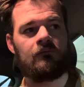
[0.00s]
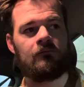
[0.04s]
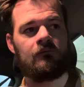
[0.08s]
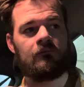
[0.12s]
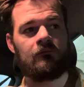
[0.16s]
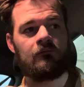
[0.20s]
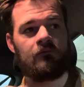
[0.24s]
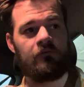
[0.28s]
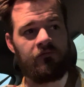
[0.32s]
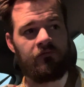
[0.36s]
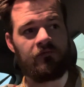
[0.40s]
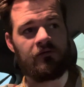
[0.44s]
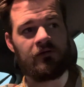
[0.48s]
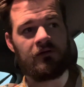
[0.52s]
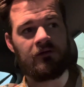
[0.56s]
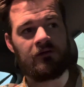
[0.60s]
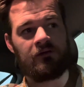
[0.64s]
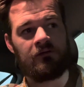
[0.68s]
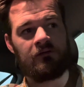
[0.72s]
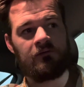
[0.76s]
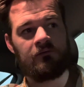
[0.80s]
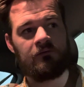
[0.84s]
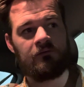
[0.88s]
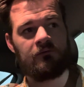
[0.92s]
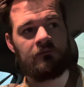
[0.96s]
It's a
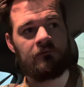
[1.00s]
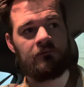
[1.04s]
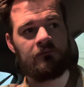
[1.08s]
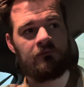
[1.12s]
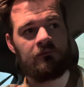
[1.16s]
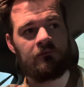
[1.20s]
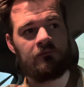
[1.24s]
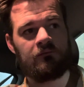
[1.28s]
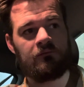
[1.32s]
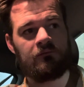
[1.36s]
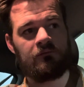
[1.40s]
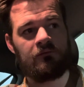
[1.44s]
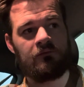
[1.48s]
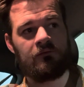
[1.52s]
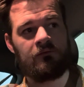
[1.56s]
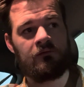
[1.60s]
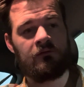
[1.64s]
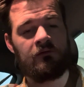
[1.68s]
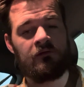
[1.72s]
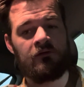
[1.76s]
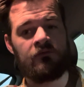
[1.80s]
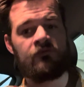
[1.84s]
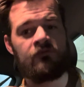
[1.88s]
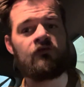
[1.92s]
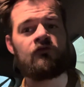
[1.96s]

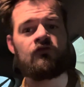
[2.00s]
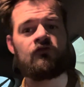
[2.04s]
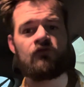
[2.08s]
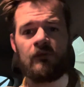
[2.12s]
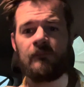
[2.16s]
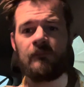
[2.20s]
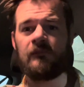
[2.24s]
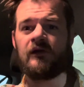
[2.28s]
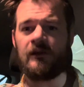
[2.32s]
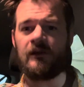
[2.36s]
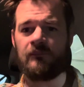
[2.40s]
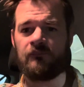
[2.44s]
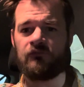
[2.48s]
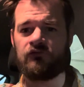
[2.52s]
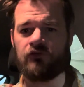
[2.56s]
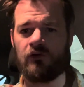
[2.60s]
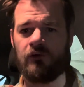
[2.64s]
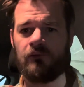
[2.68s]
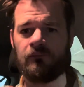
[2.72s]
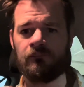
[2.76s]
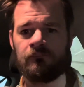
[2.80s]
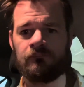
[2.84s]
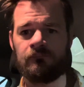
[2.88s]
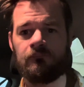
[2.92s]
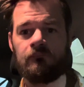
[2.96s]
dream come
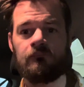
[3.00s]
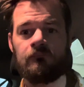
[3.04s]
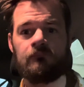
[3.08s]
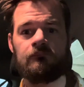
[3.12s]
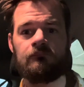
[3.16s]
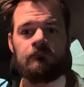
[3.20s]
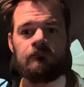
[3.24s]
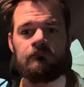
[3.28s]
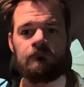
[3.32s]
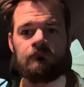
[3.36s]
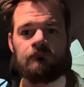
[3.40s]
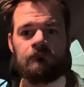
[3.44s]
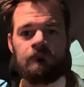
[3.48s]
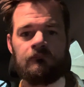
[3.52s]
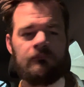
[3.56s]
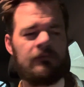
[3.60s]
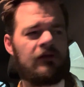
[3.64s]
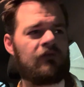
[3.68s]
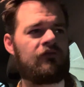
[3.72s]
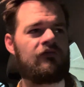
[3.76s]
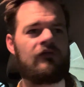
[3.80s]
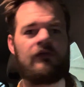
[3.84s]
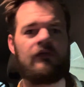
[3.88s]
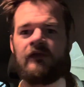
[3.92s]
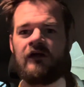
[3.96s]
true.
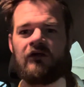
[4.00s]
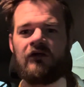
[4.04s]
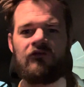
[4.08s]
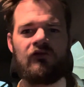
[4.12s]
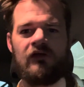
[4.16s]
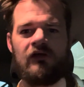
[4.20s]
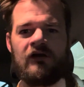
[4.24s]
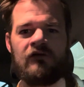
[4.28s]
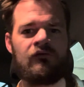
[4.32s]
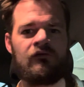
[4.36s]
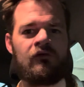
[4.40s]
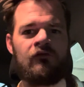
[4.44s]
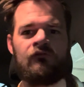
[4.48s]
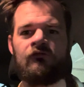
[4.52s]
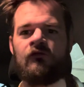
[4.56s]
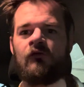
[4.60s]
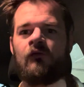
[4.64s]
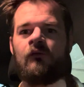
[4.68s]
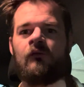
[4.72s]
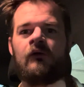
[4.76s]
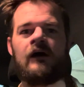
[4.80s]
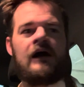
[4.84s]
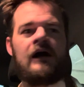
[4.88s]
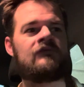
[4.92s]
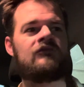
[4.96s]
Thanks to everyone for
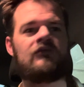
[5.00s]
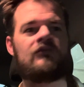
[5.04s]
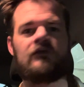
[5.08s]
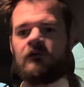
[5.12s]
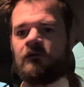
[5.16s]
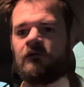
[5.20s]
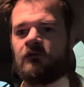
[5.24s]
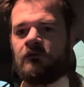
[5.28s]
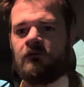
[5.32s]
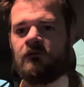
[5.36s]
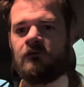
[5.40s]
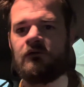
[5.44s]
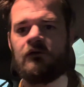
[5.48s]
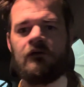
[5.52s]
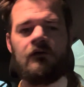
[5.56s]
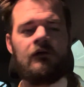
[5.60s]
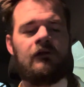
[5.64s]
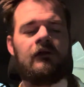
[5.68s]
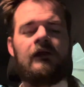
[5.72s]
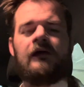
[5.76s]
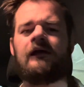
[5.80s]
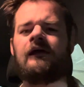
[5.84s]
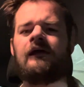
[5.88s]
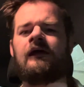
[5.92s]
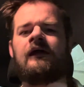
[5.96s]
watching.
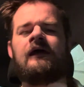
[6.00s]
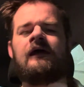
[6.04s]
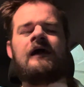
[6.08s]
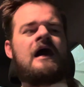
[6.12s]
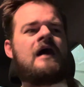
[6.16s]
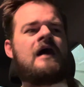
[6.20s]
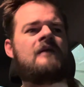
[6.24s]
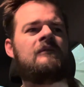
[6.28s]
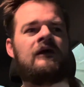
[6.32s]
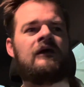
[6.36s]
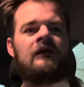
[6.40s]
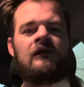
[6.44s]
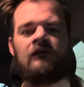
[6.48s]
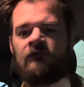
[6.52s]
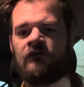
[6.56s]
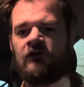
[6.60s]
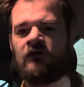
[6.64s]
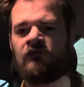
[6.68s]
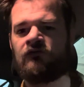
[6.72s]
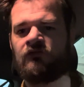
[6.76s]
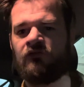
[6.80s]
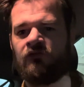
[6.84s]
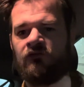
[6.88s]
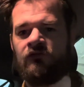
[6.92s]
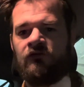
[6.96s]
Like and comment if I
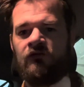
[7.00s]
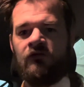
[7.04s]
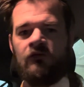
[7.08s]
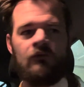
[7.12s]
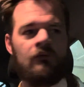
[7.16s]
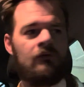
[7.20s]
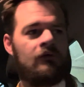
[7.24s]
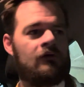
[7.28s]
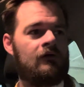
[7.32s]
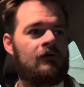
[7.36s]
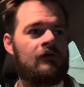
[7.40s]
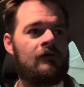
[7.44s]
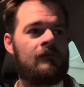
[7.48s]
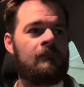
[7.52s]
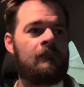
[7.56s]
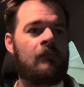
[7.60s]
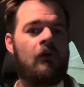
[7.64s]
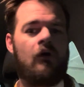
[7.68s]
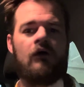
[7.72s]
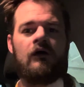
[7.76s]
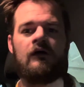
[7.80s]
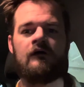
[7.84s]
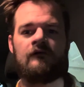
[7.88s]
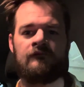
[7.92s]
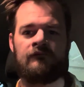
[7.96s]
should do
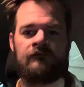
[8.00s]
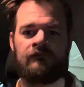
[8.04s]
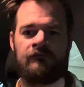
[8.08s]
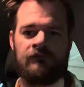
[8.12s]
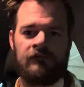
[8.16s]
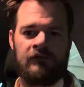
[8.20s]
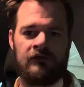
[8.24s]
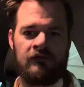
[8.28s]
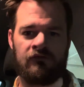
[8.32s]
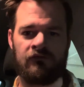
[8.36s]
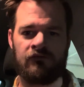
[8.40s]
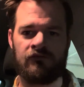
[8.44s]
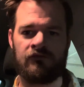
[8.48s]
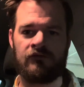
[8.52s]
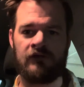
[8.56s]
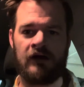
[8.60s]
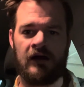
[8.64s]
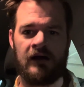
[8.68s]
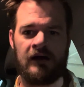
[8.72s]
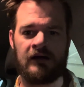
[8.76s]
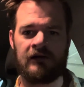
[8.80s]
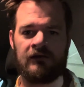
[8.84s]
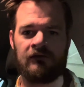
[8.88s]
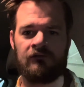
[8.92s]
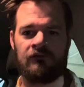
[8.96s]
more of these
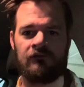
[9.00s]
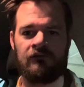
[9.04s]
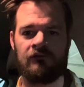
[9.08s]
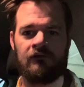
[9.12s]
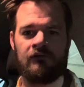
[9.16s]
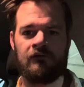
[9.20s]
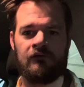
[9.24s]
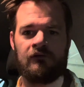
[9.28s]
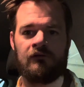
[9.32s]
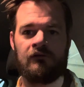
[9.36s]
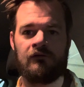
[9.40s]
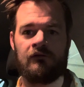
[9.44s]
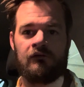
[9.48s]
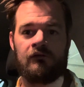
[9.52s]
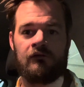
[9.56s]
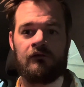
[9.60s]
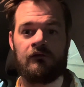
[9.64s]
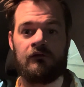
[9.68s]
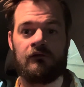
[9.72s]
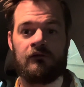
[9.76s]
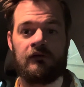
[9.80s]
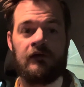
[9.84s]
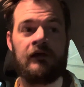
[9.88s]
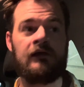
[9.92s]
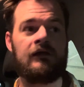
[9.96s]
talking.
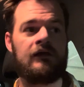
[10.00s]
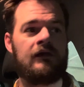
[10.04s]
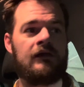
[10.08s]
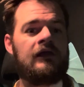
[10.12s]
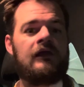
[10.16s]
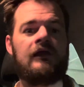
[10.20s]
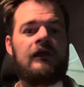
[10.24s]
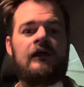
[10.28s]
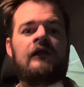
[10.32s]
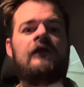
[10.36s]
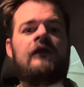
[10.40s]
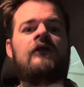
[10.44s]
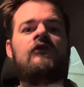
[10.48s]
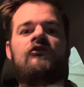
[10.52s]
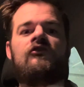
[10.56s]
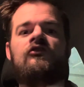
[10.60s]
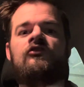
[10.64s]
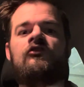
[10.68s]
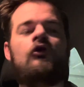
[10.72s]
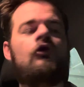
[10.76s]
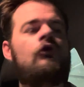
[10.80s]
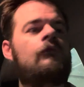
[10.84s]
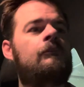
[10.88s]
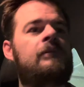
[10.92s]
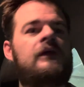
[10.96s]
It is
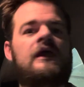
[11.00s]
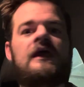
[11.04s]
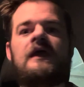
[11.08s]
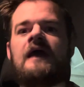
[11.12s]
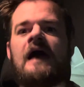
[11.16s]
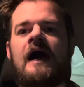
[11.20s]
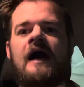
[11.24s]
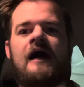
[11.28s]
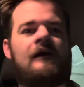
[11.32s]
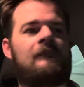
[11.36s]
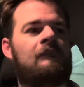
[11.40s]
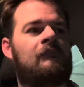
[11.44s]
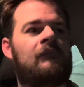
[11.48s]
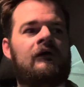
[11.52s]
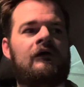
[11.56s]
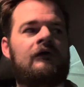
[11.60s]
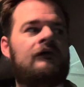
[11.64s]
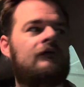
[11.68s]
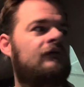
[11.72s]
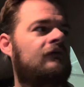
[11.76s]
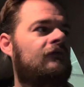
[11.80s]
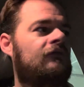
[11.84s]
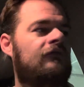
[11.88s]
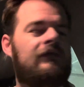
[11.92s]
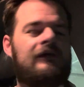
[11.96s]
2 p.m.
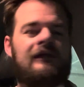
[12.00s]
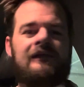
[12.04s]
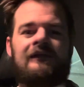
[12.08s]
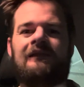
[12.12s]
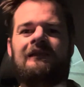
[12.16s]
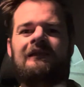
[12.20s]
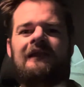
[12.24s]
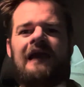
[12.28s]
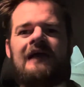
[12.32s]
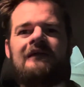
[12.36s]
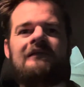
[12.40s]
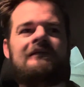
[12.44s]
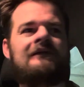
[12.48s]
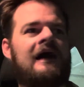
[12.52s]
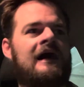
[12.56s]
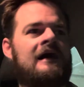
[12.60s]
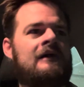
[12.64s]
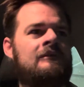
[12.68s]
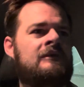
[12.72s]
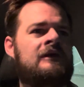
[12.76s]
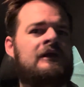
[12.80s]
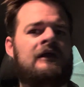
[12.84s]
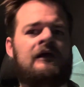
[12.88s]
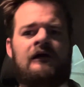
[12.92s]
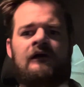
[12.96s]
It's like
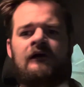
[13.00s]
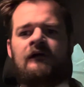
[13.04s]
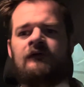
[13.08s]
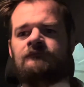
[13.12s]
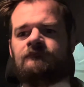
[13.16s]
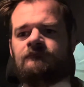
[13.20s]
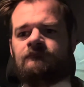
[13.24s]
nighttime in here.